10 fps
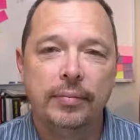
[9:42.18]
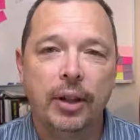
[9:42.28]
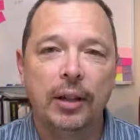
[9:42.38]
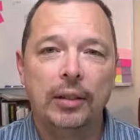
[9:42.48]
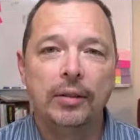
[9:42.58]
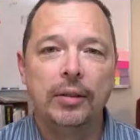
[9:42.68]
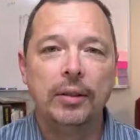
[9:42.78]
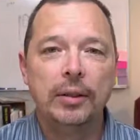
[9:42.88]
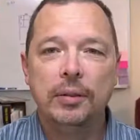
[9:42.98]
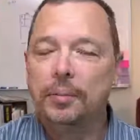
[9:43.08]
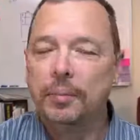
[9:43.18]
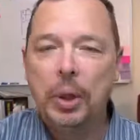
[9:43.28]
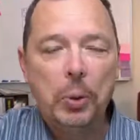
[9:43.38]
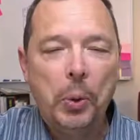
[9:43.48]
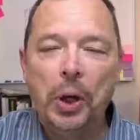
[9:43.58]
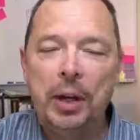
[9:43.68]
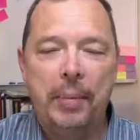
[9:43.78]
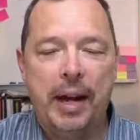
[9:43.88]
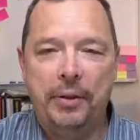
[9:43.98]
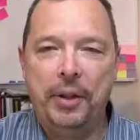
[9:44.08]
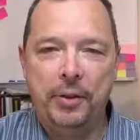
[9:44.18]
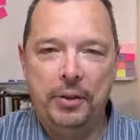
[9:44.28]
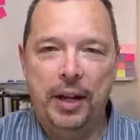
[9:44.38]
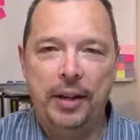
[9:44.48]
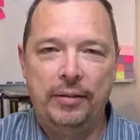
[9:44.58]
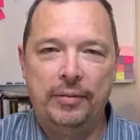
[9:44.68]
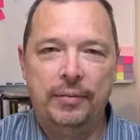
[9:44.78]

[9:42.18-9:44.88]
Right? Don't worry about those yet.